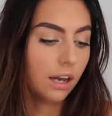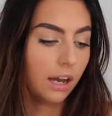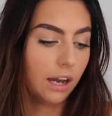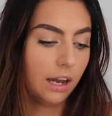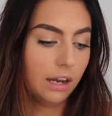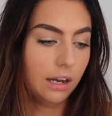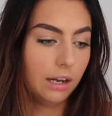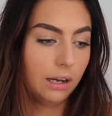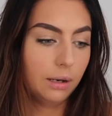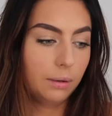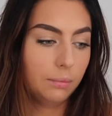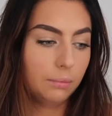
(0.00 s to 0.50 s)

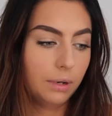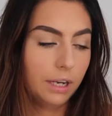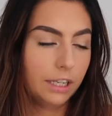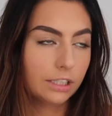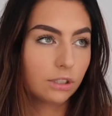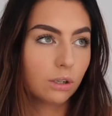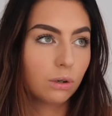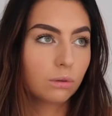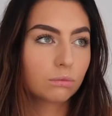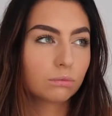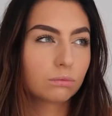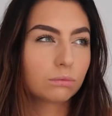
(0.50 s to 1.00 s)
I
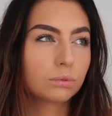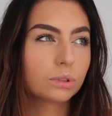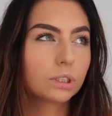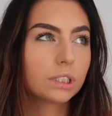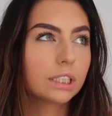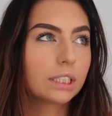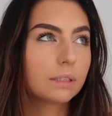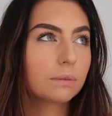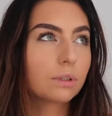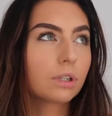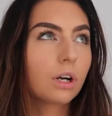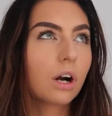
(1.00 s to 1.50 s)
don't
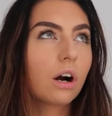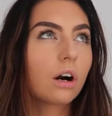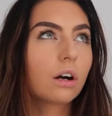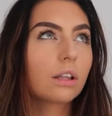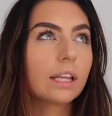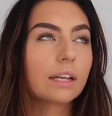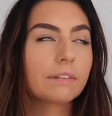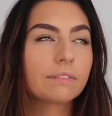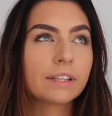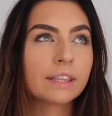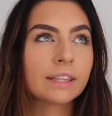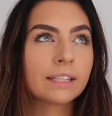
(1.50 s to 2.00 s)
really recall
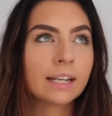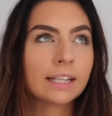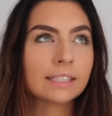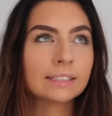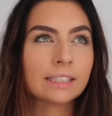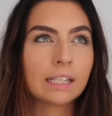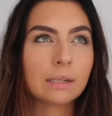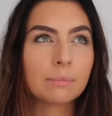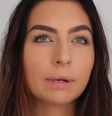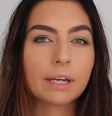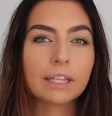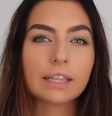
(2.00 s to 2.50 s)
everything I
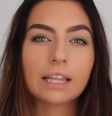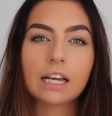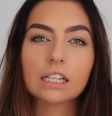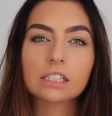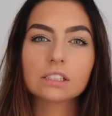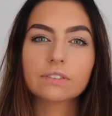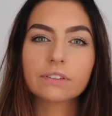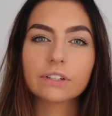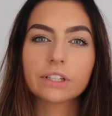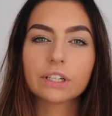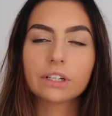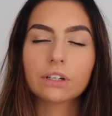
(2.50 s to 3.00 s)
said in my
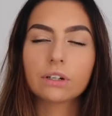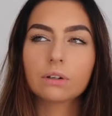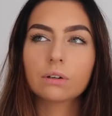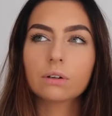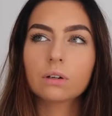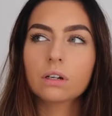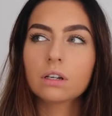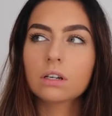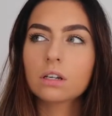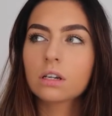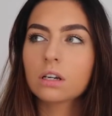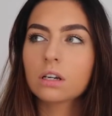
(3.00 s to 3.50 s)
last video.